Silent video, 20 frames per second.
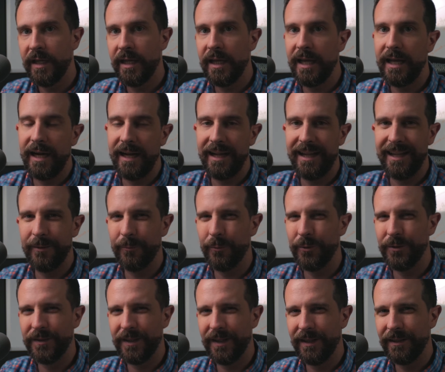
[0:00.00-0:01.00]
And it
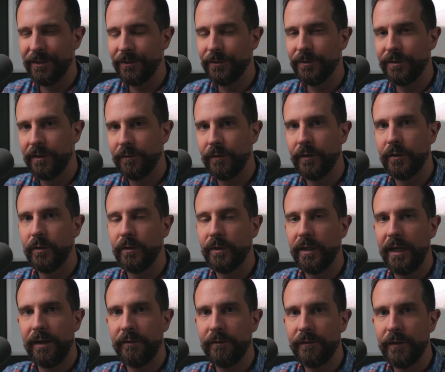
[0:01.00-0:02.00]
was a little difficult
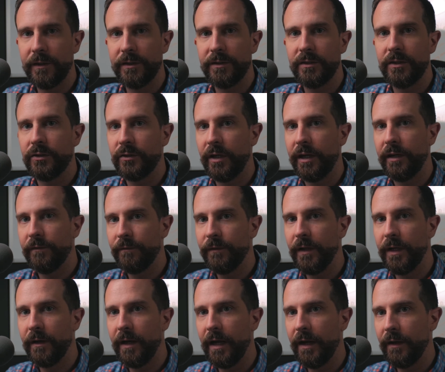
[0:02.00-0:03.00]
at first to try to
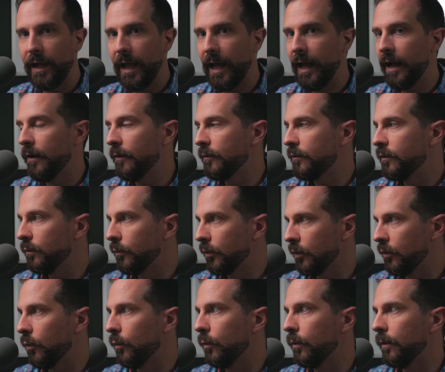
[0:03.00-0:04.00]
figure out how to
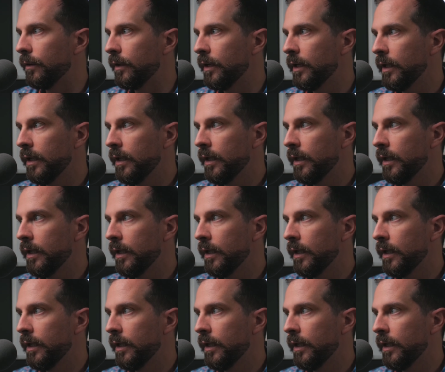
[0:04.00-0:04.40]
record